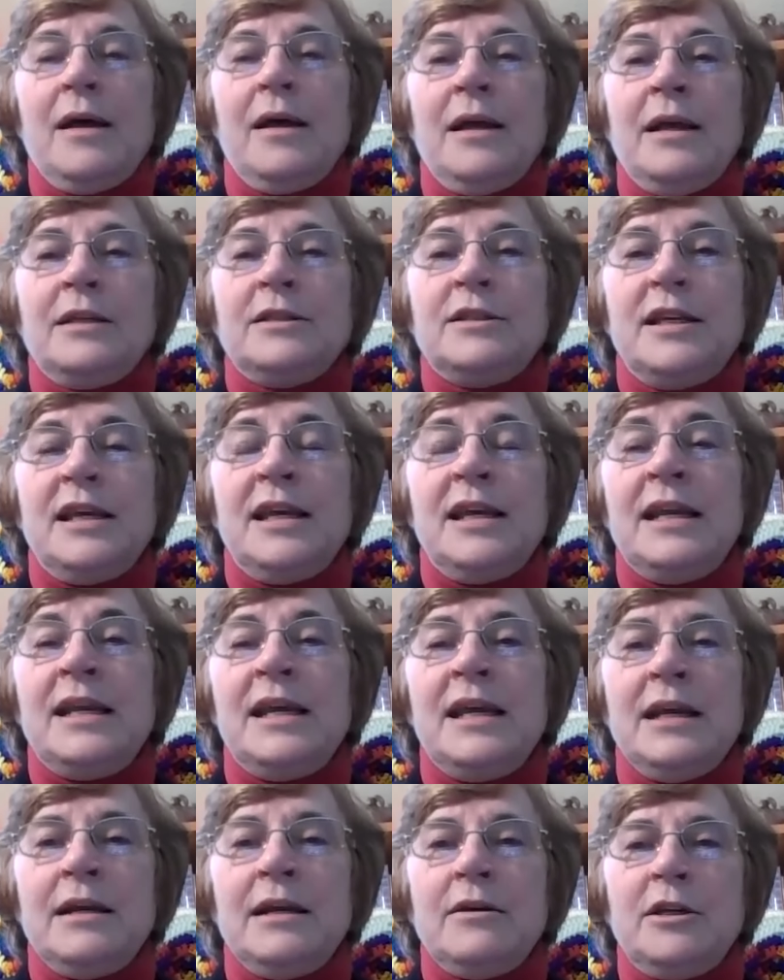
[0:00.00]
It's in
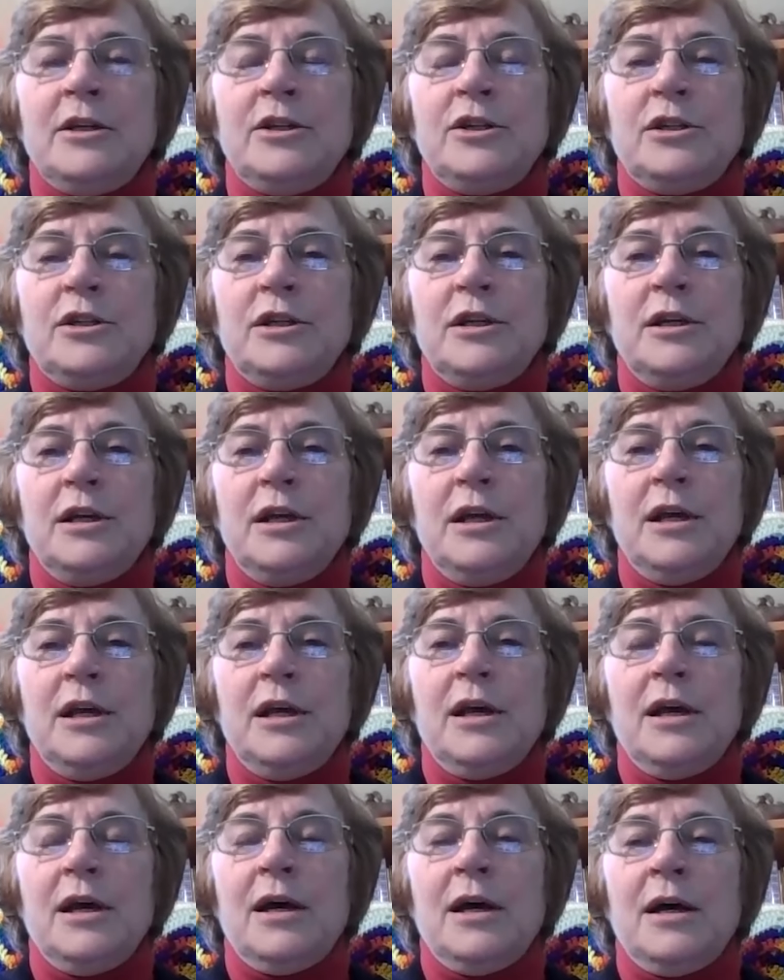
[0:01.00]
English.
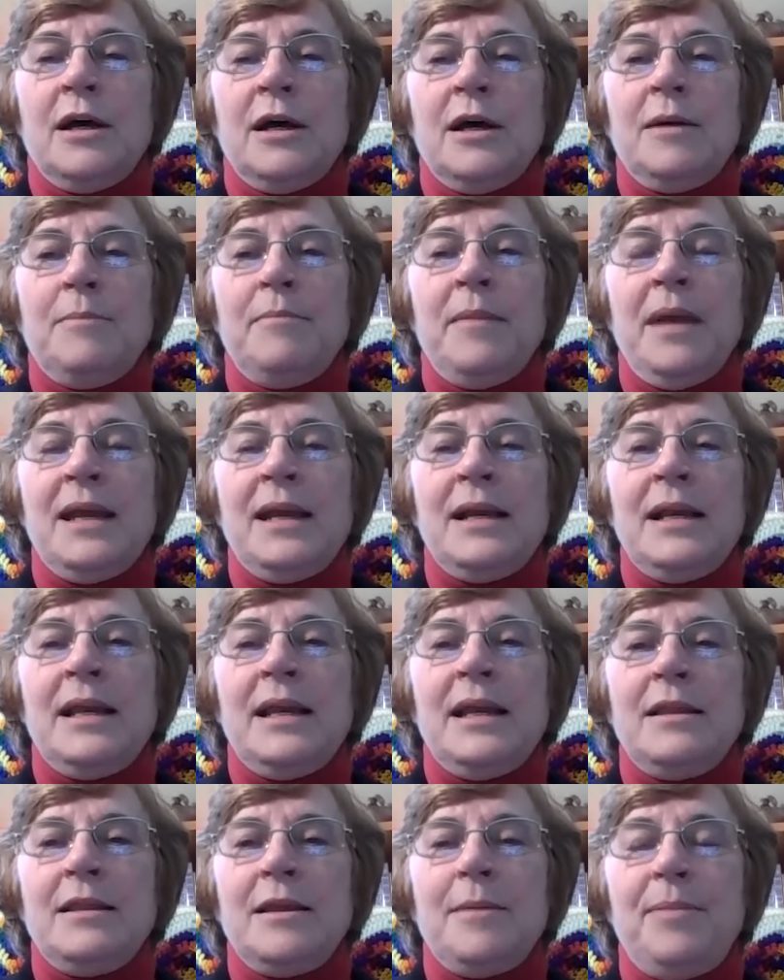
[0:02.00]

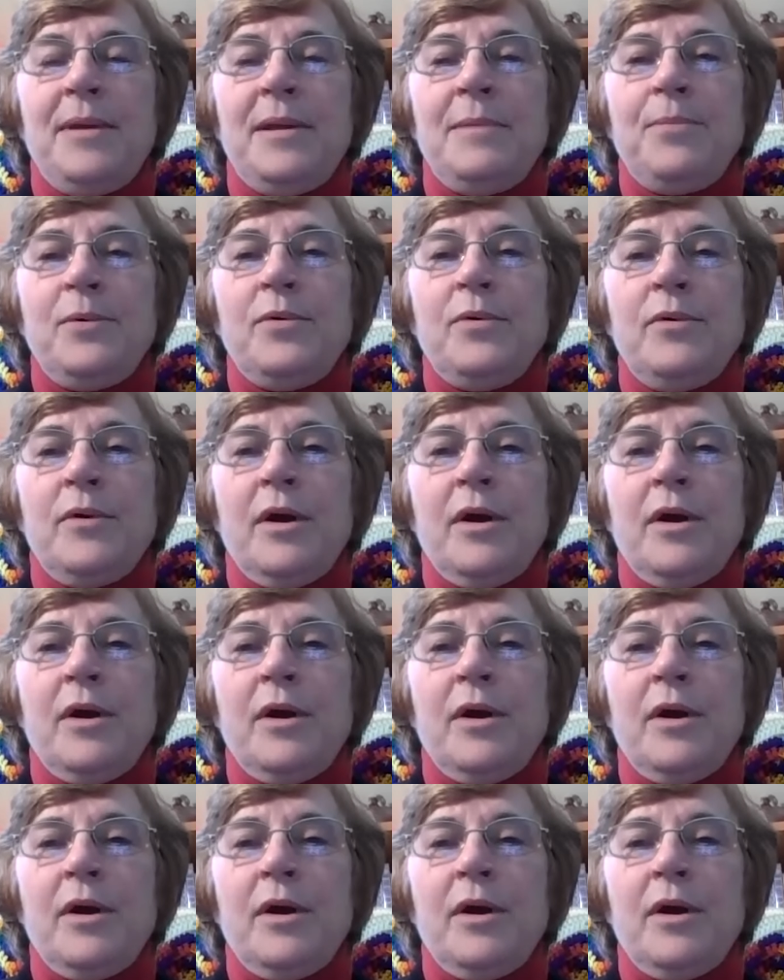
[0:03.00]
Mainly the people who